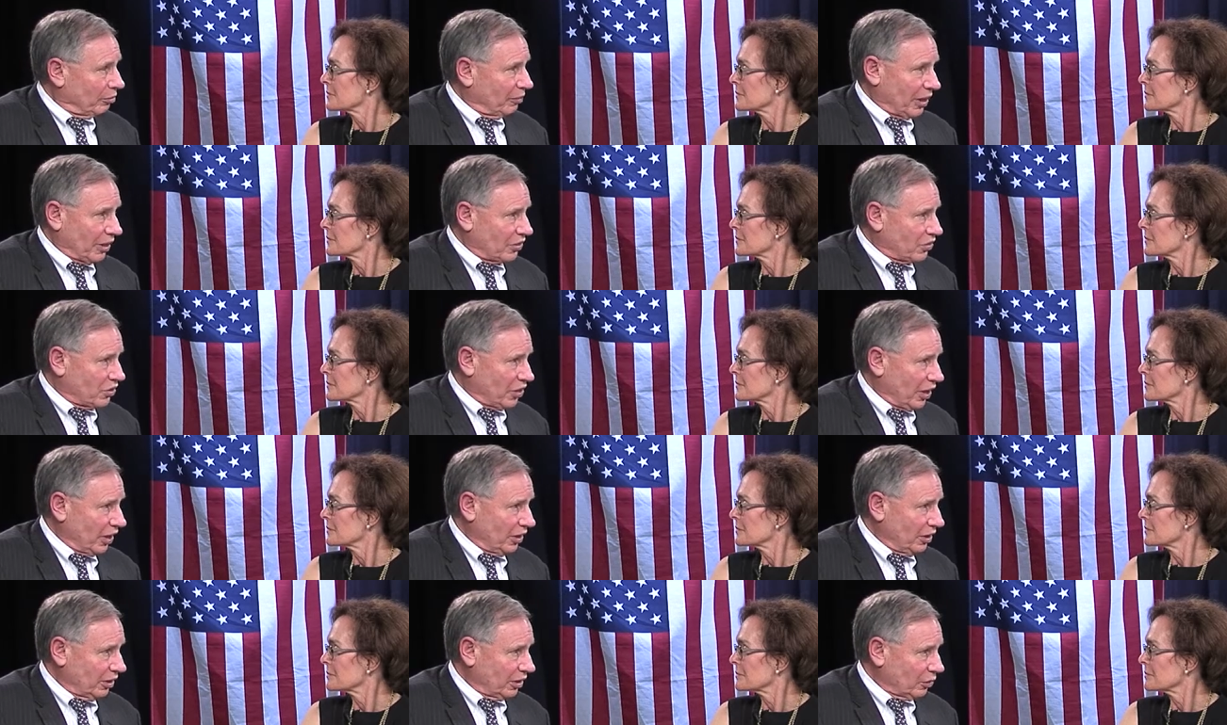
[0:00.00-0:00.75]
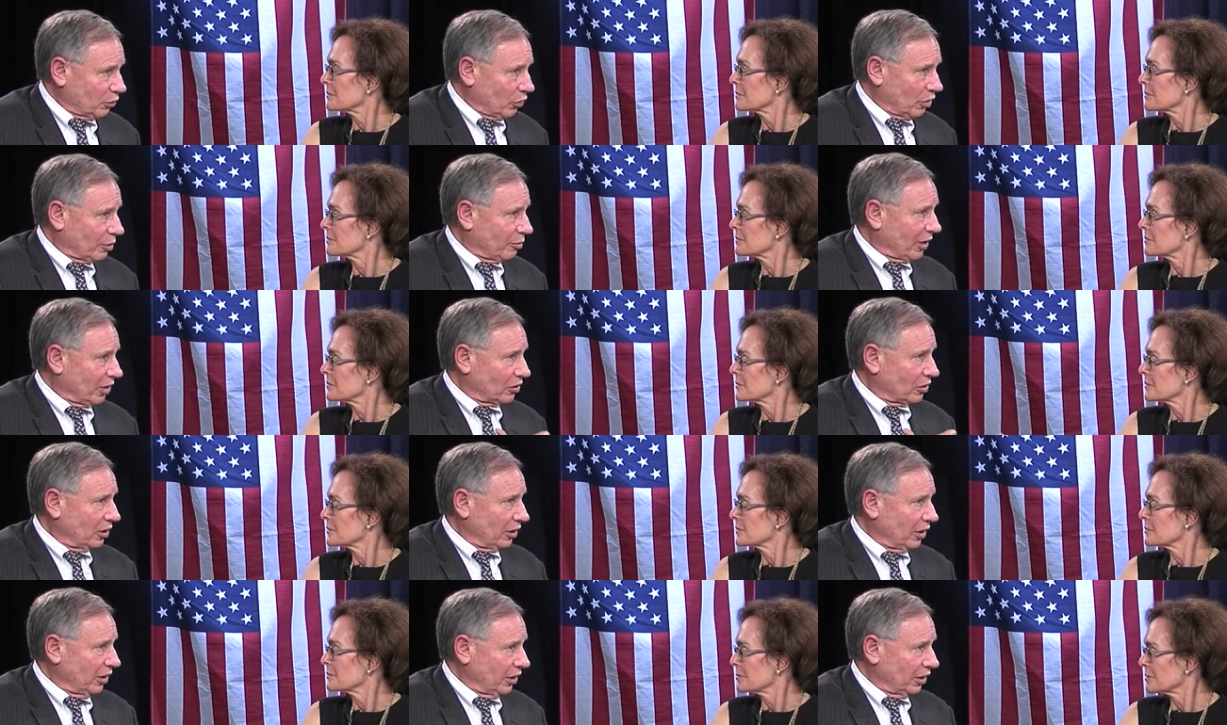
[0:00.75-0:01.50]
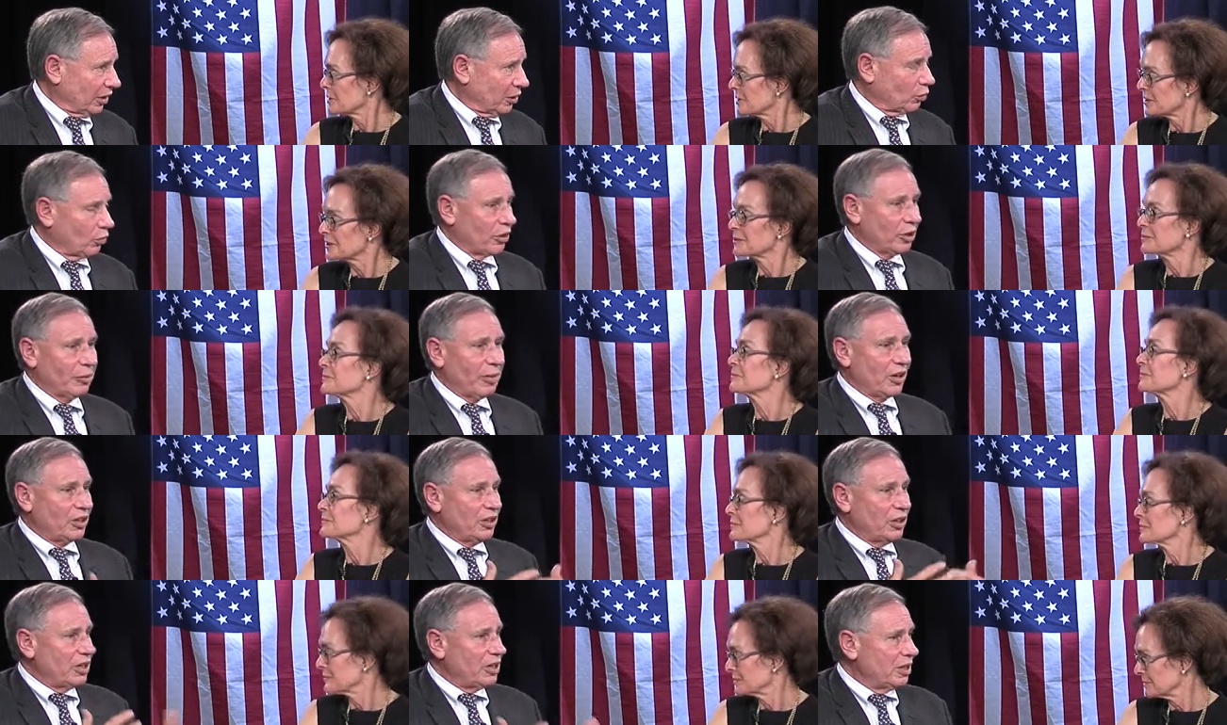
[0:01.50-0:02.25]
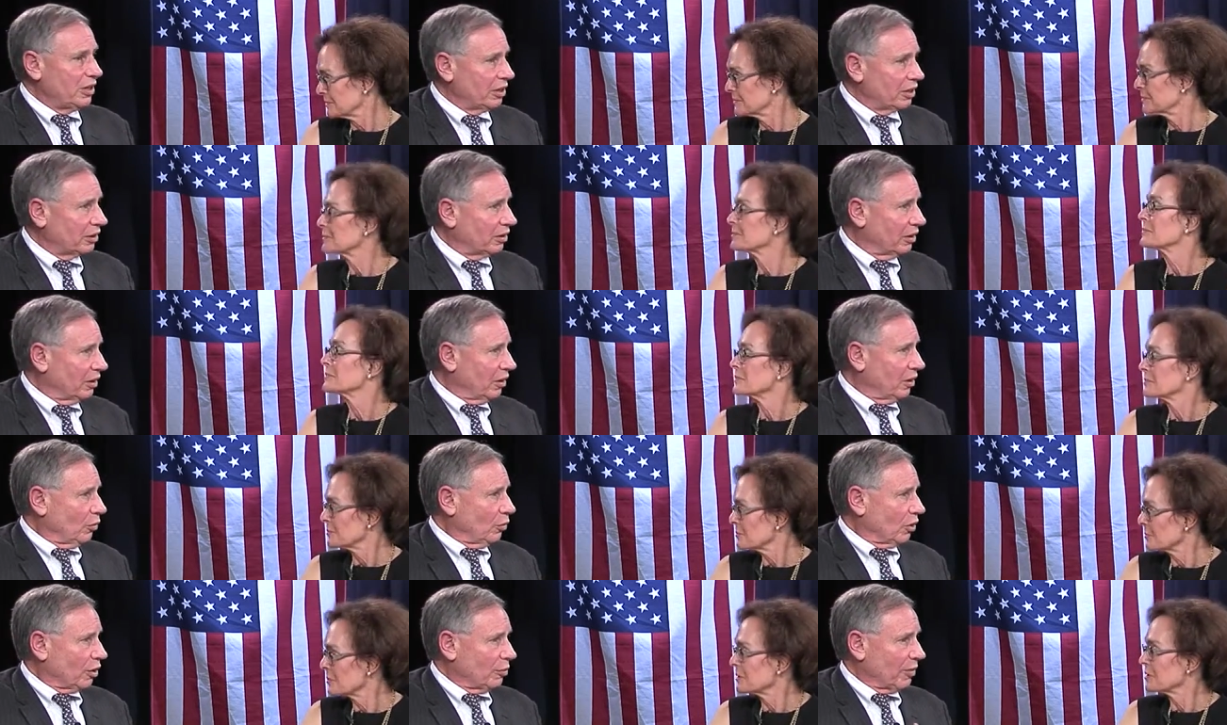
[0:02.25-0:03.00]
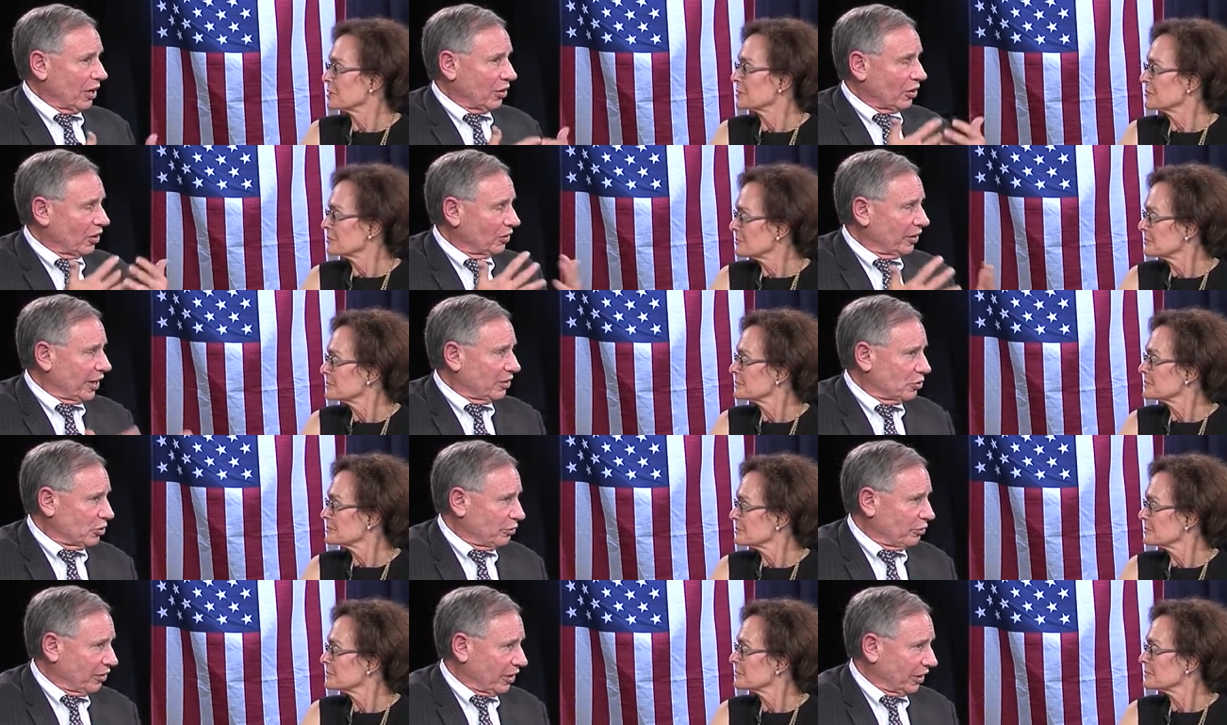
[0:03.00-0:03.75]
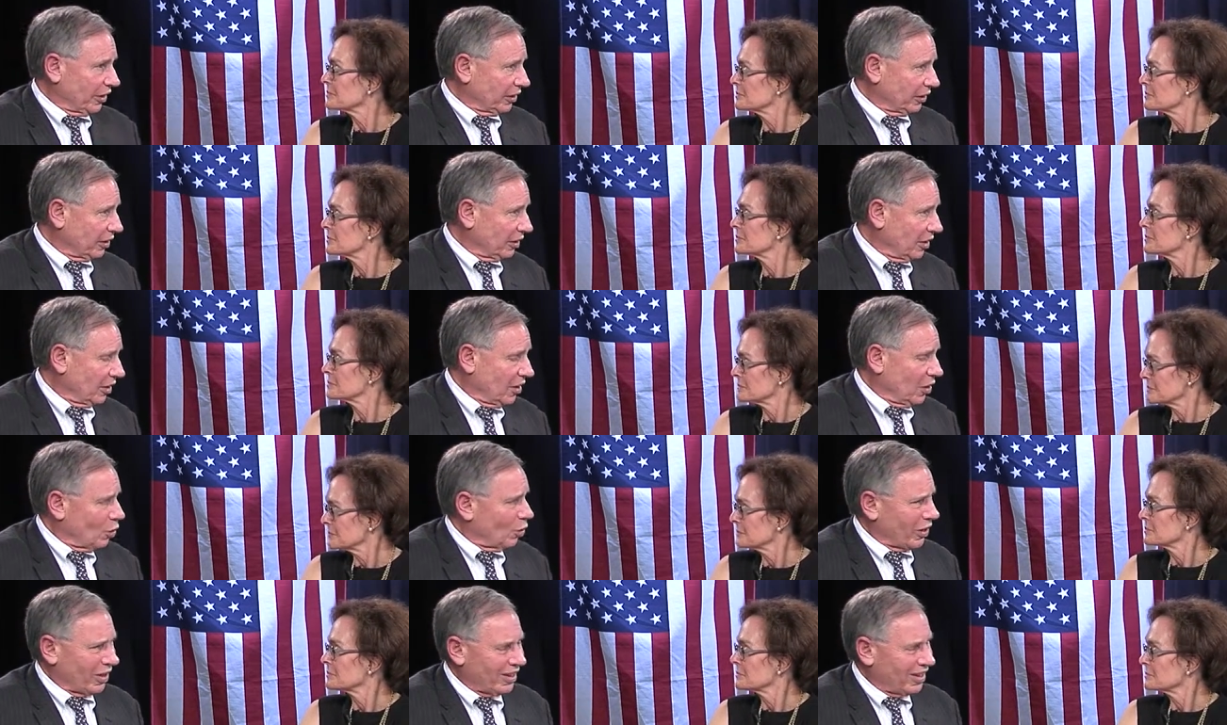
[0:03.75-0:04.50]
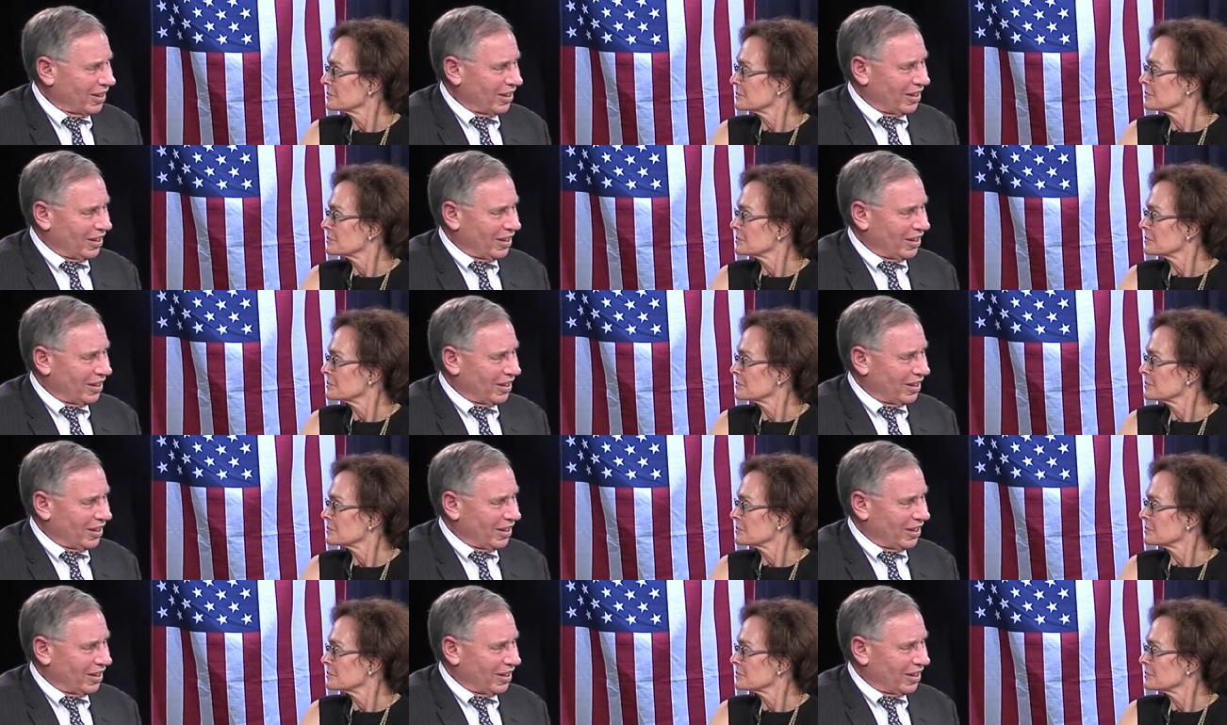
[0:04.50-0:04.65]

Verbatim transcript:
Speaker 1: maintaining it? What about cleaning right. it? What about heating it? What right. about electrifying it? What